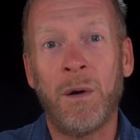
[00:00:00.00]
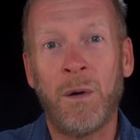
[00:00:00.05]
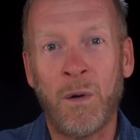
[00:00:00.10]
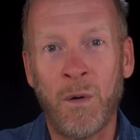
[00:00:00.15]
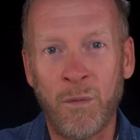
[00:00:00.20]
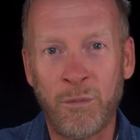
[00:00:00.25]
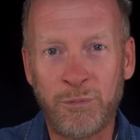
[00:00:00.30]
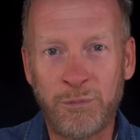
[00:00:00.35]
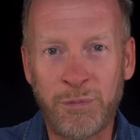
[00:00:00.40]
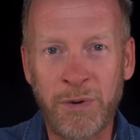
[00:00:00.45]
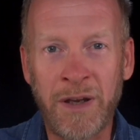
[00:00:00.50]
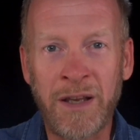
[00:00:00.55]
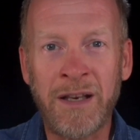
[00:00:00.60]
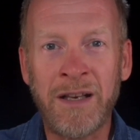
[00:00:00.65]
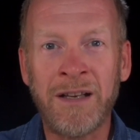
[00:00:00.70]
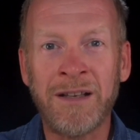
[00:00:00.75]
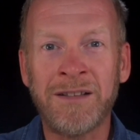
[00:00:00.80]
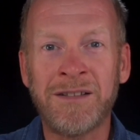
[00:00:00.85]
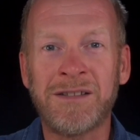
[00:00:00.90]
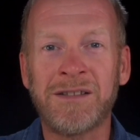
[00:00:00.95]

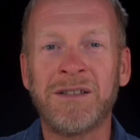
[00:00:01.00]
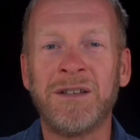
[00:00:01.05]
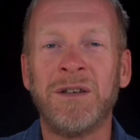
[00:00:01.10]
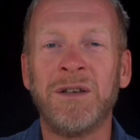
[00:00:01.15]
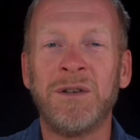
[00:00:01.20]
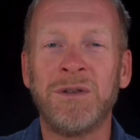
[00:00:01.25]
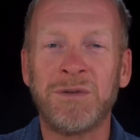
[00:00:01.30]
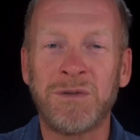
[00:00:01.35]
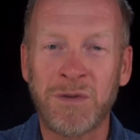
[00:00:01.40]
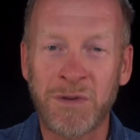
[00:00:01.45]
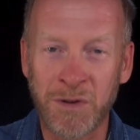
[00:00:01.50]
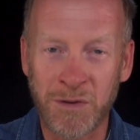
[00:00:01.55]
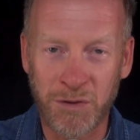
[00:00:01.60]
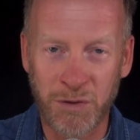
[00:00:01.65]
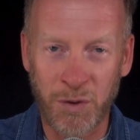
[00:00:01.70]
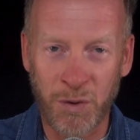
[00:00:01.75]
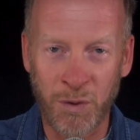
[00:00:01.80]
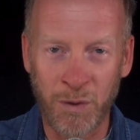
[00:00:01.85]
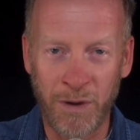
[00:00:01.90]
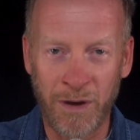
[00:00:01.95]
obedience to the
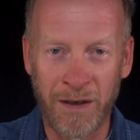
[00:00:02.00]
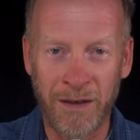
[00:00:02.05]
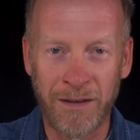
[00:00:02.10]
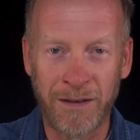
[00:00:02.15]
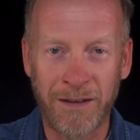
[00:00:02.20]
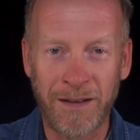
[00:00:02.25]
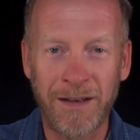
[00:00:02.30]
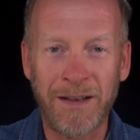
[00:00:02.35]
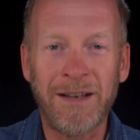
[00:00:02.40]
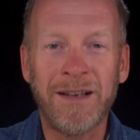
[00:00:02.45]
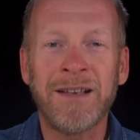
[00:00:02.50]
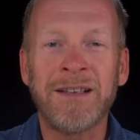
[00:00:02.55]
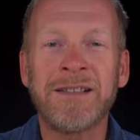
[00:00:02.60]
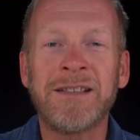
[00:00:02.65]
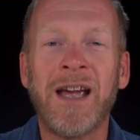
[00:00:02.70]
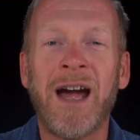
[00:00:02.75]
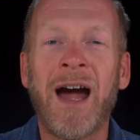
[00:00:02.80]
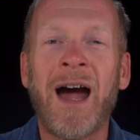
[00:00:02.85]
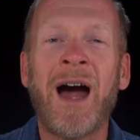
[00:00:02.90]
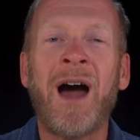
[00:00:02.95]
Torah
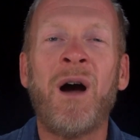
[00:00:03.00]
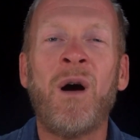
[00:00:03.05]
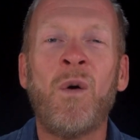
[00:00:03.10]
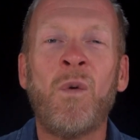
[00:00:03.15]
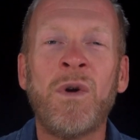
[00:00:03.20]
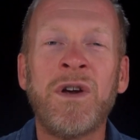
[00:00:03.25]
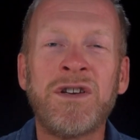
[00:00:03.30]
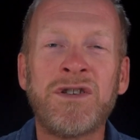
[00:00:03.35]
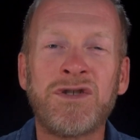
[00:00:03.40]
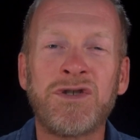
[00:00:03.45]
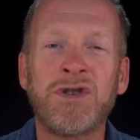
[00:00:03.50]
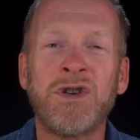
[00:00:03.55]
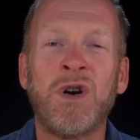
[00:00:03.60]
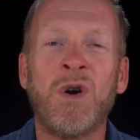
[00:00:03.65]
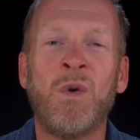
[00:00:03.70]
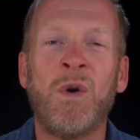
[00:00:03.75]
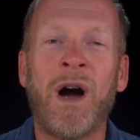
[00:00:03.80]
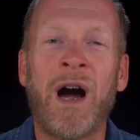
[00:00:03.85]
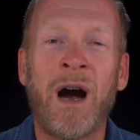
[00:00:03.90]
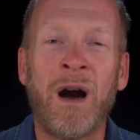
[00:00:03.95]
is how we
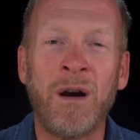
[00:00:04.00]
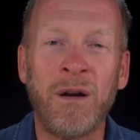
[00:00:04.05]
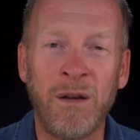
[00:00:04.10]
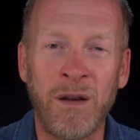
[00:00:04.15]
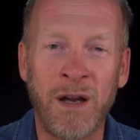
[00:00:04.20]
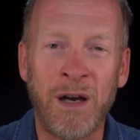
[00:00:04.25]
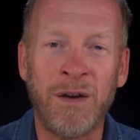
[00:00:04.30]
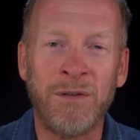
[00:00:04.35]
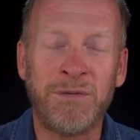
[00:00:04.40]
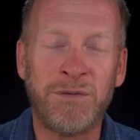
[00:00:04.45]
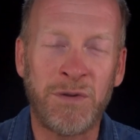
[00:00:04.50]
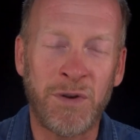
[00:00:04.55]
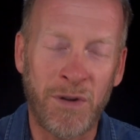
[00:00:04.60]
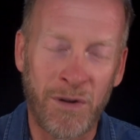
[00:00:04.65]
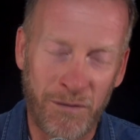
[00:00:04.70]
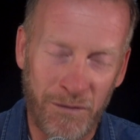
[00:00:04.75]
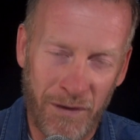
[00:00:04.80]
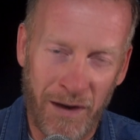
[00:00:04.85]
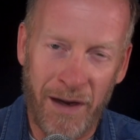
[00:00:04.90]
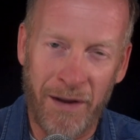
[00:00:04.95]
show our love to
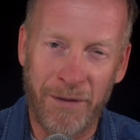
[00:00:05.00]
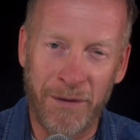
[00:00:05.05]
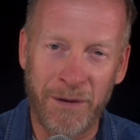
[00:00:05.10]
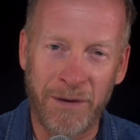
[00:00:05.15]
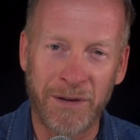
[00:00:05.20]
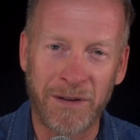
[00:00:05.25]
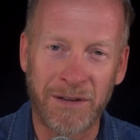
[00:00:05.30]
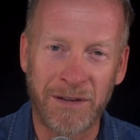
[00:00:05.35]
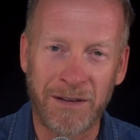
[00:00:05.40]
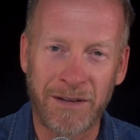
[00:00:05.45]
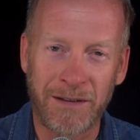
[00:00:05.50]
the Father.